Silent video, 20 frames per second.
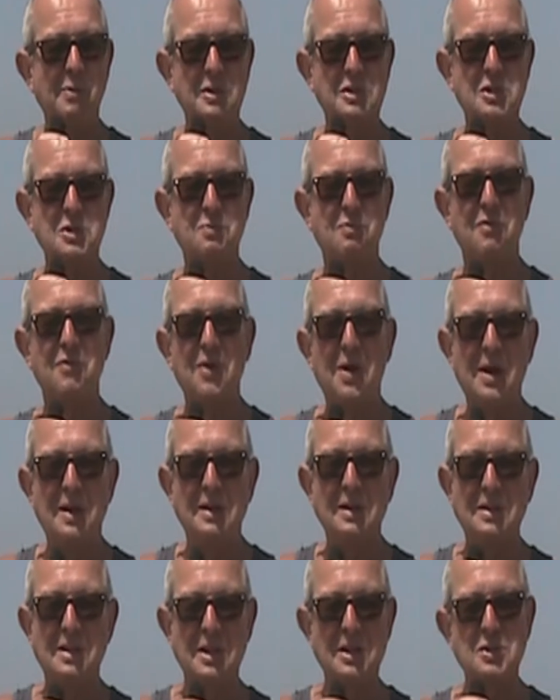which has
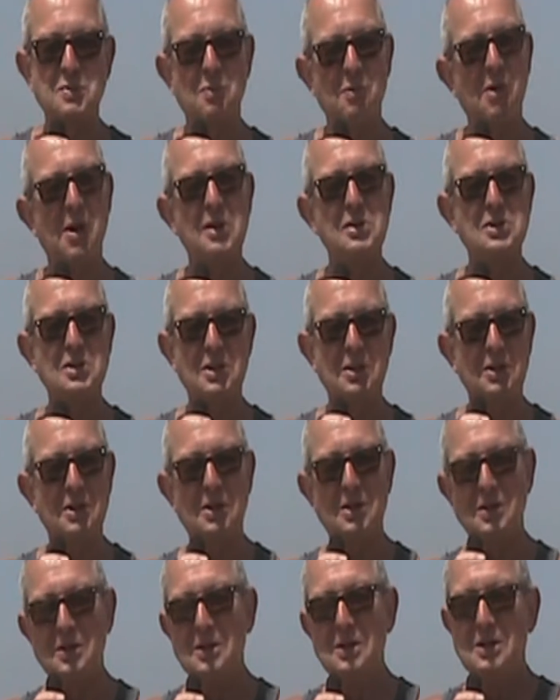provided the inspiration in
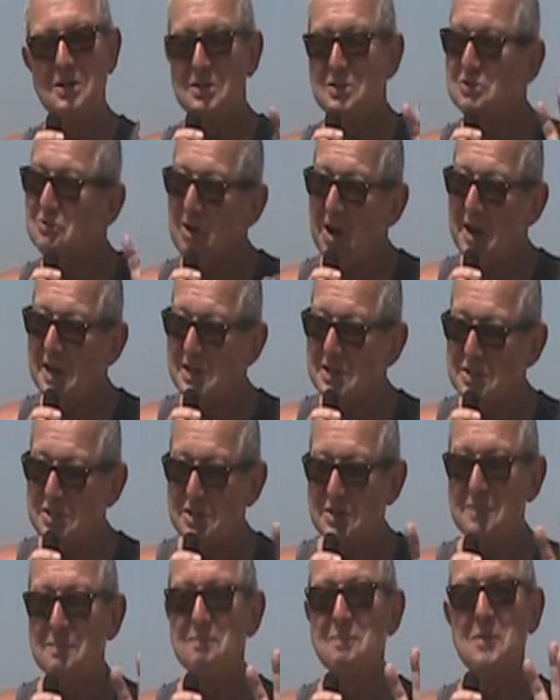a
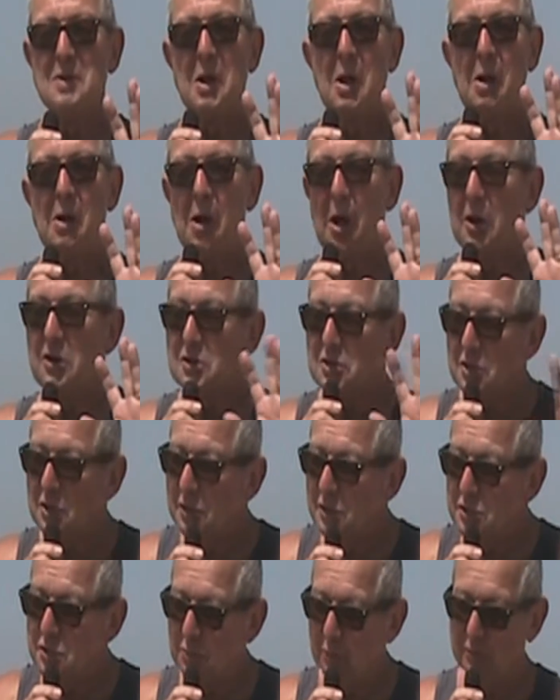strange,
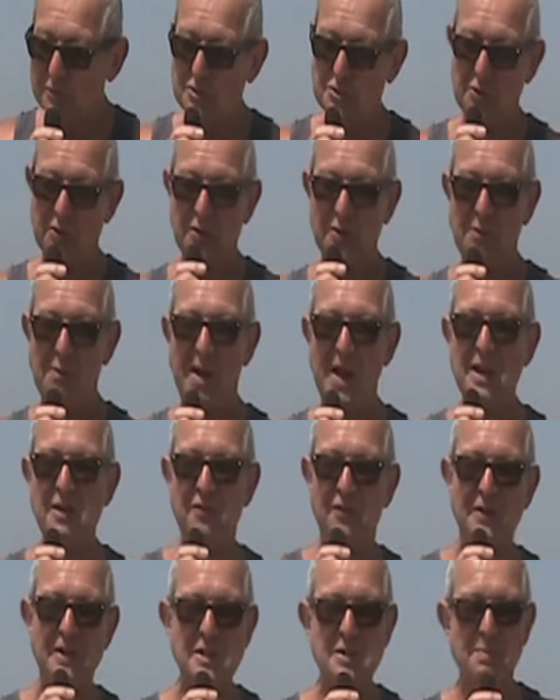unusual sort of way
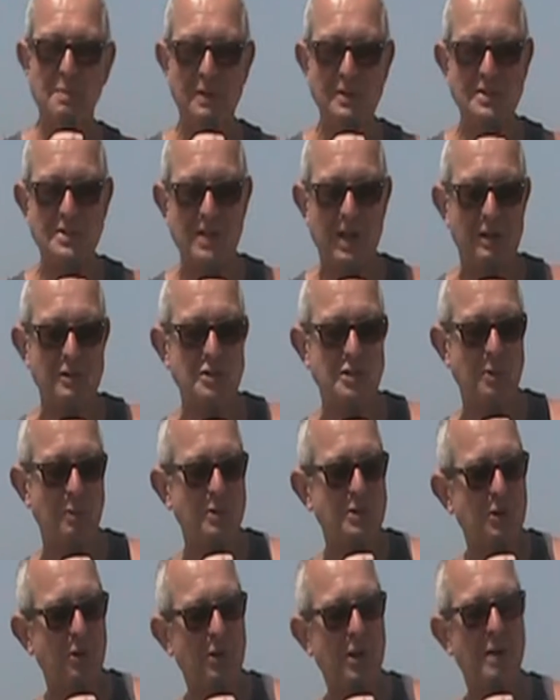for this month's sales tip,
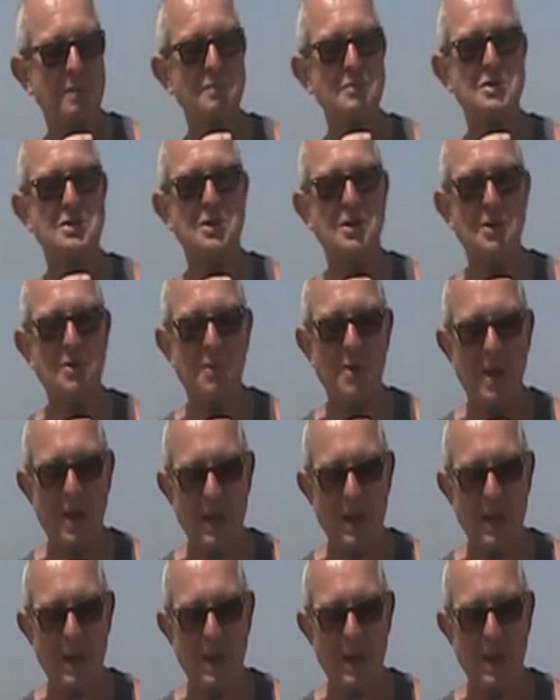which I'll come to